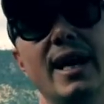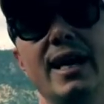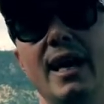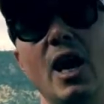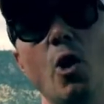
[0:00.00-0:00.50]

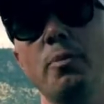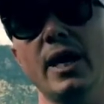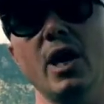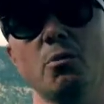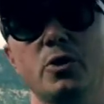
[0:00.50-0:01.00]
and I hope it
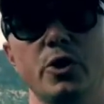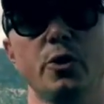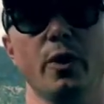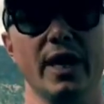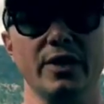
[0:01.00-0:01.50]
helps
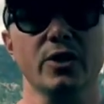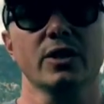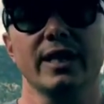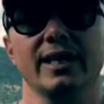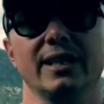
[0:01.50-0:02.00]
you in your
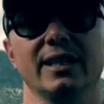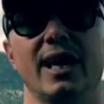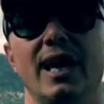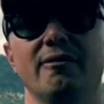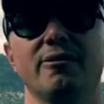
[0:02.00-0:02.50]
daily
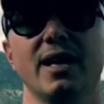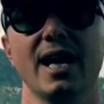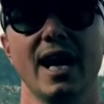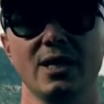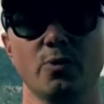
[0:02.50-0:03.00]
life
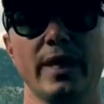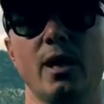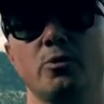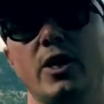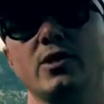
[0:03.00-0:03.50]
as we
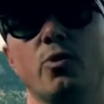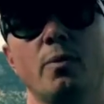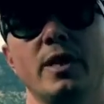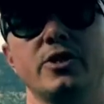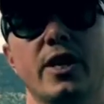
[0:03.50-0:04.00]
help transform
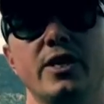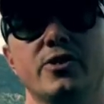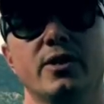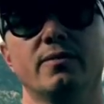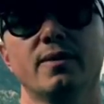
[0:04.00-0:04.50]
education.